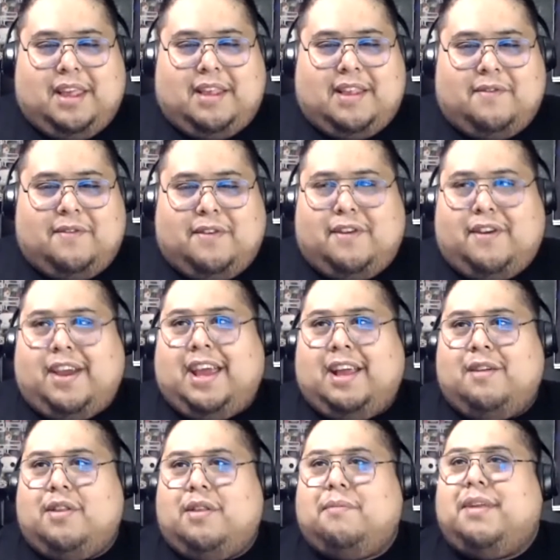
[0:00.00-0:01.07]
7 or 8
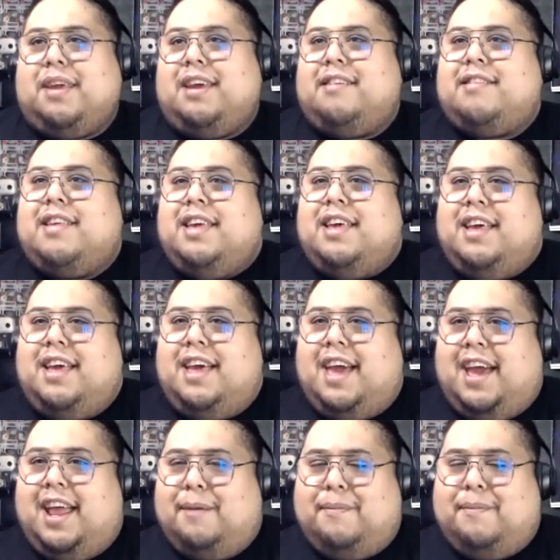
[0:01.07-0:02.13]
on some days.
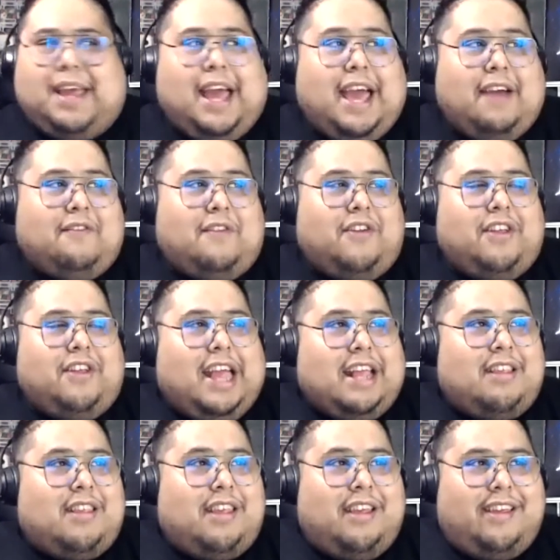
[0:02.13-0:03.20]
And I'm like, I have all the
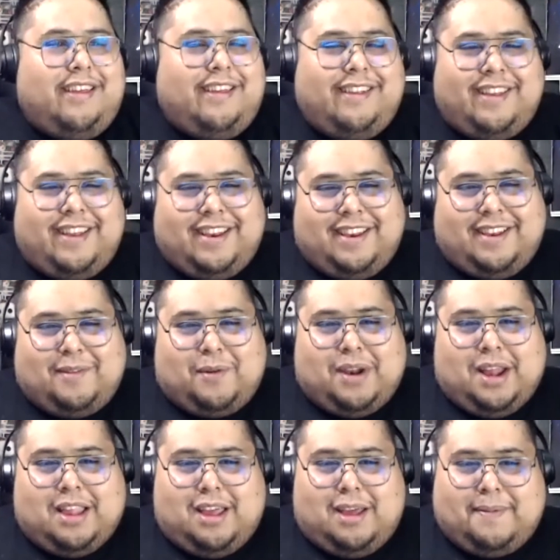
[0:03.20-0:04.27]
lights on and we're
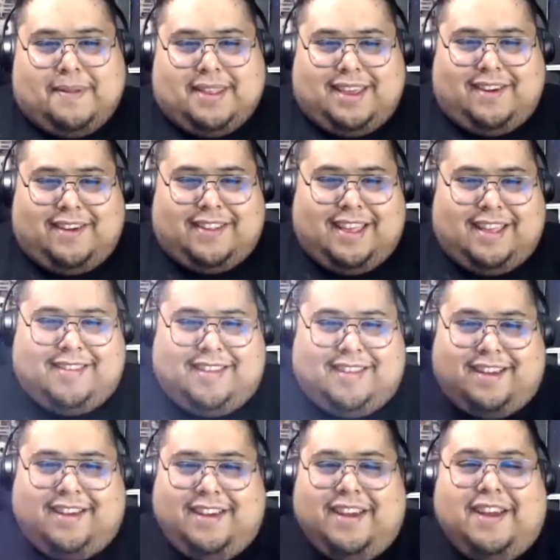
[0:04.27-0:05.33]
not talking about scary things
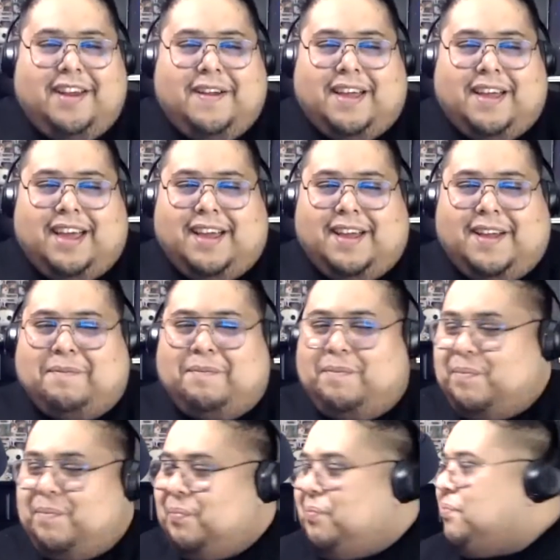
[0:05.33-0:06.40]
here.
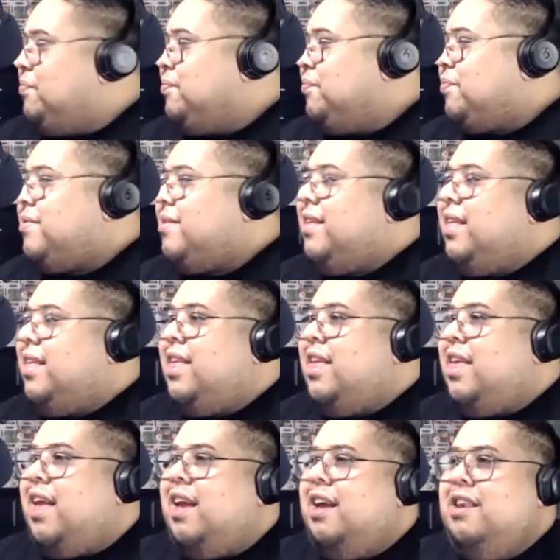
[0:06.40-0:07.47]
Um
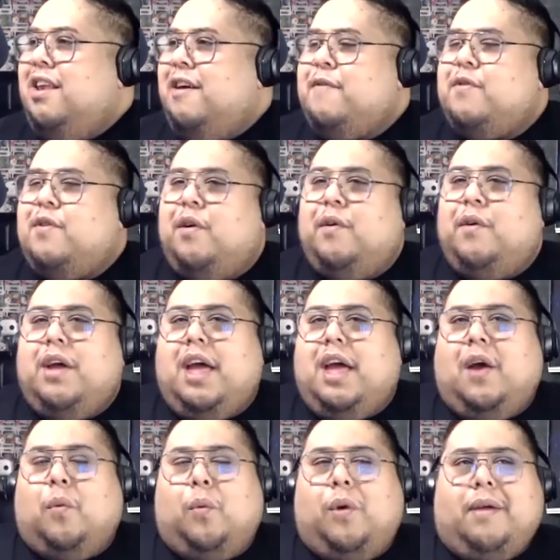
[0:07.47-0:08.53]
no, so
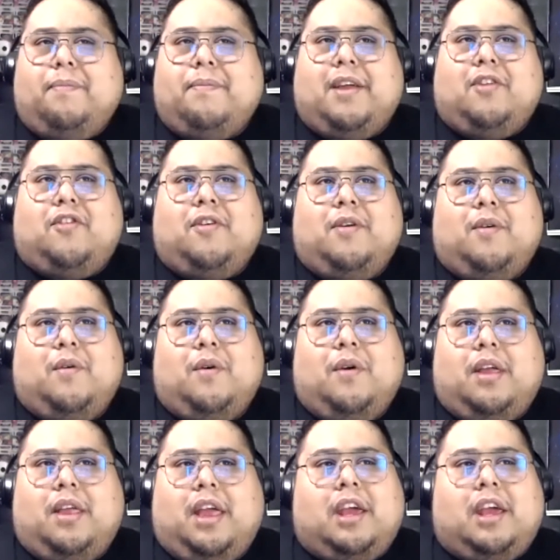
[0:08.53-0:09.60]
what made you
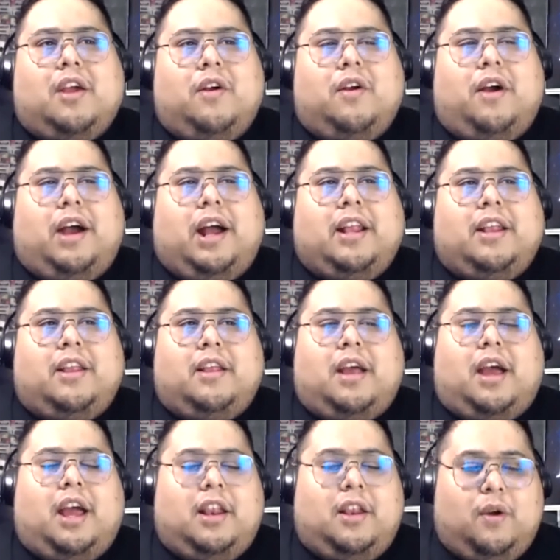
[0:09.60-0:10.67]
like, I
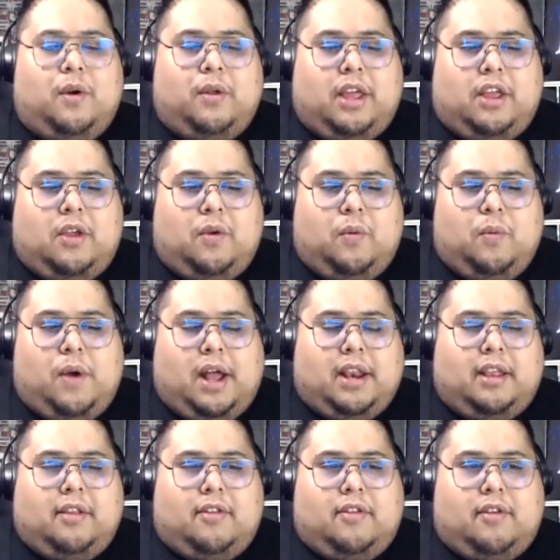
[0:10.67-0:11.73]
know that you
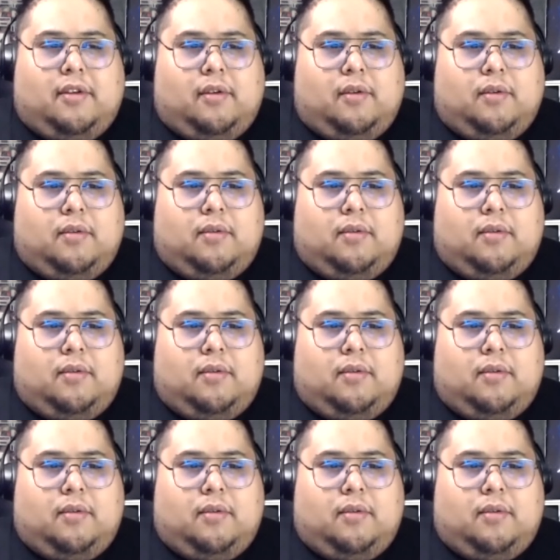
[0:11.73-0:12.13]
wanted to,